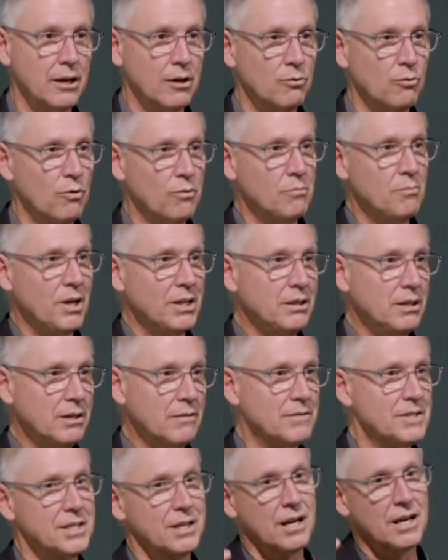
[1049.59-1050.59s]
what we might think
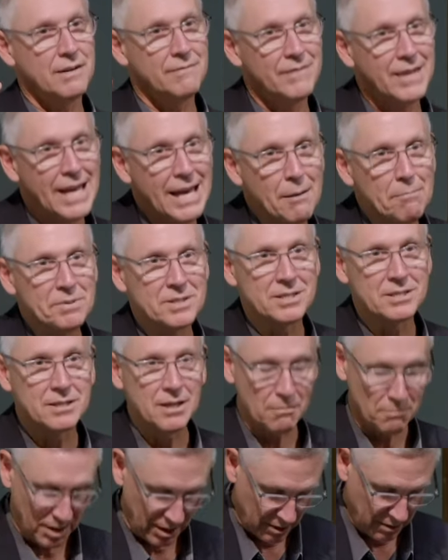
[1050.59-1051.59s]
of as a kind of
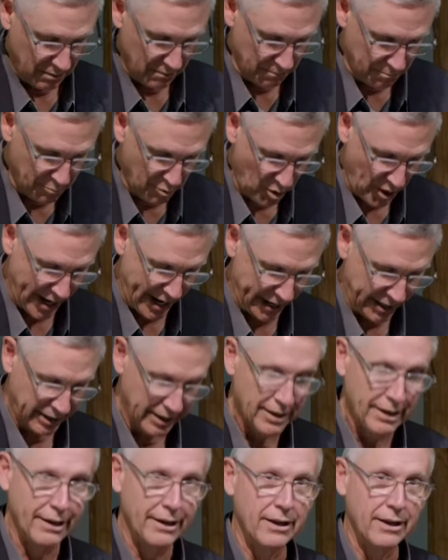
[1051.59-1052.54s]
epistemic break